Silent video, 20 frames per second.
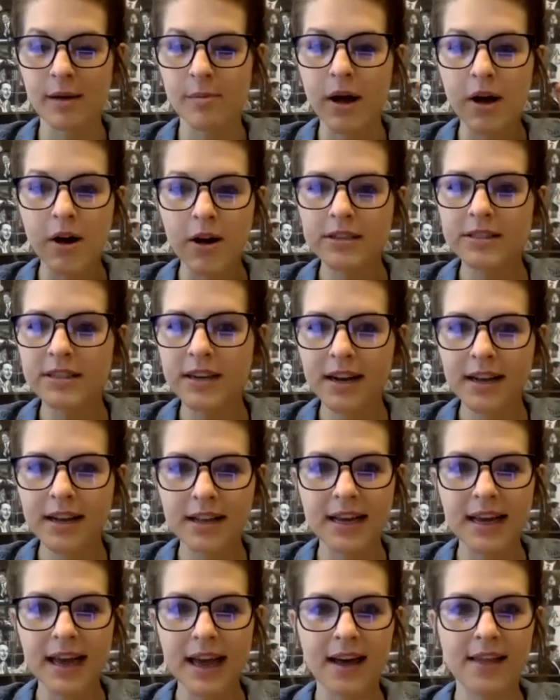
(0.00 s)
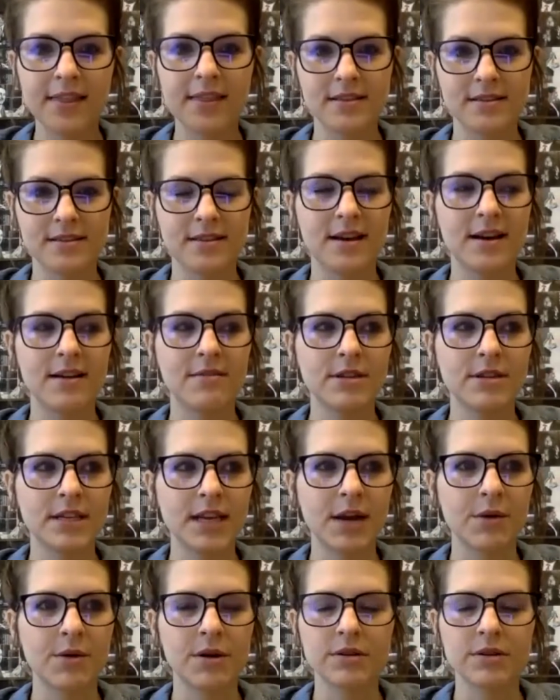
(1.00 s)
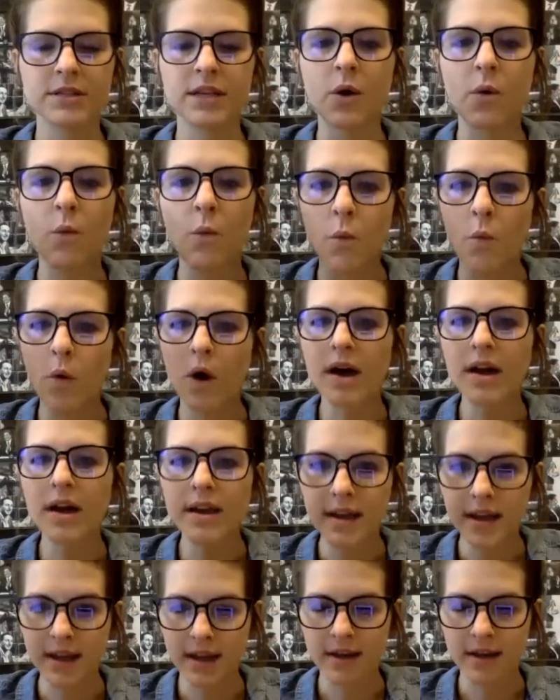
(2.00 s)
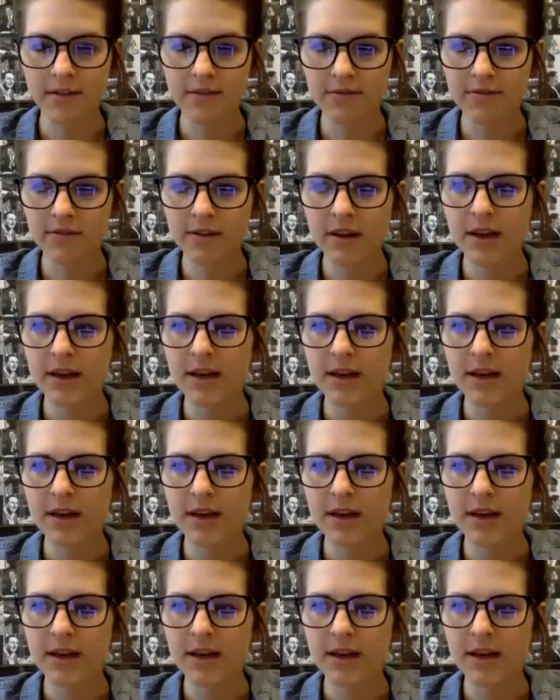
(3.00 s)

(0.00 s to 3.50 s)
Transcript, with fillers: But all of a sudden I like had this thought one day where I was like, what if